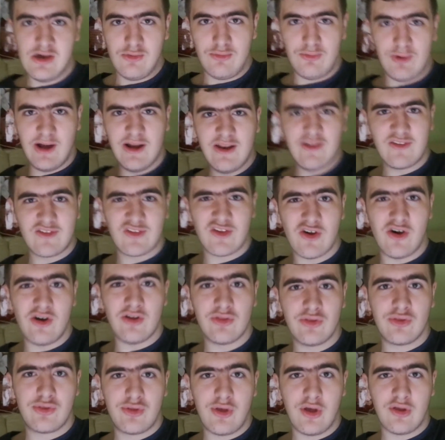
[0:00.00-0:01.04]
One is
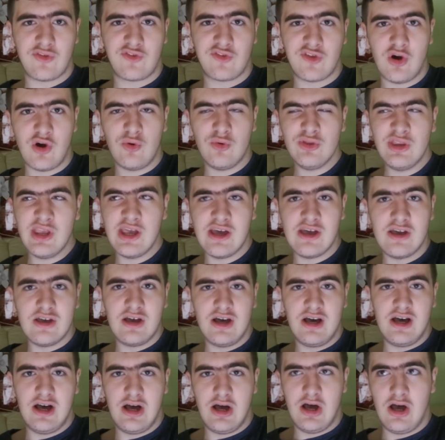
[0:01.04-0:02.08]
called The Zone,
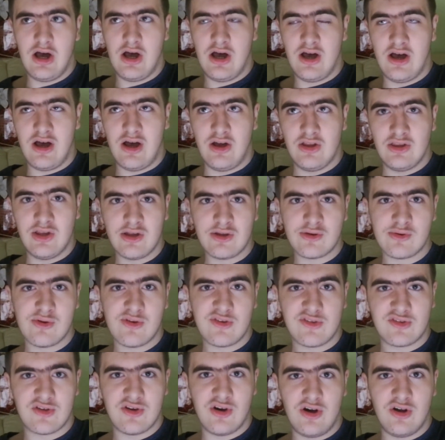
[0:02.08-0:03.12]
uh, another
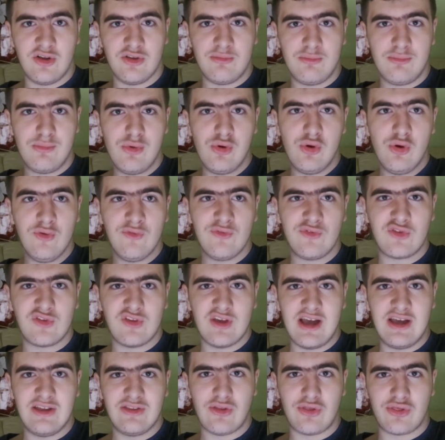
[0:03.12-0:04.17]
is called
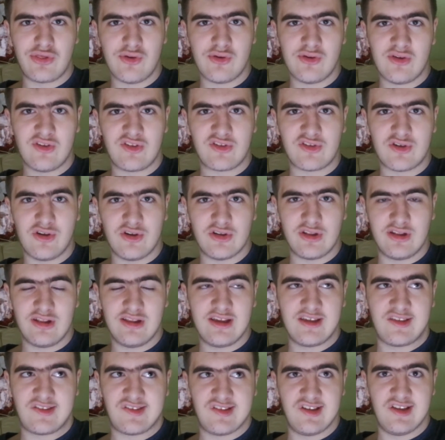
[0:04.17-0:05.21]
Moves, and the third is called
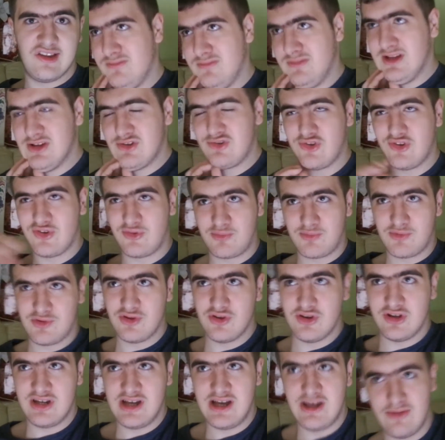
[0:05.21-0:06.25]
Listen. Let's just
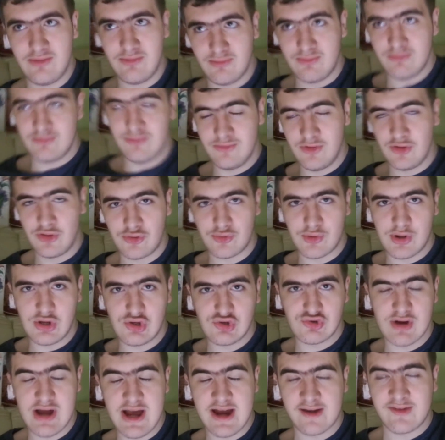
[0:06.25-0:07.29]
go down the three
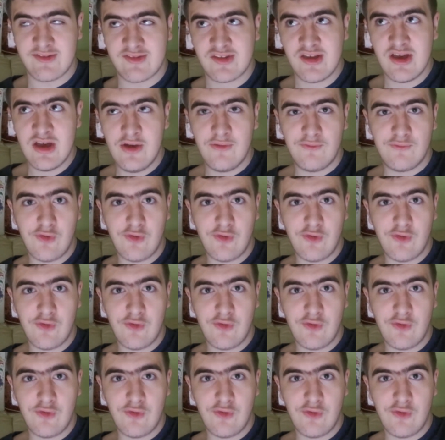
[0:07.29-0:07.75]
tracks.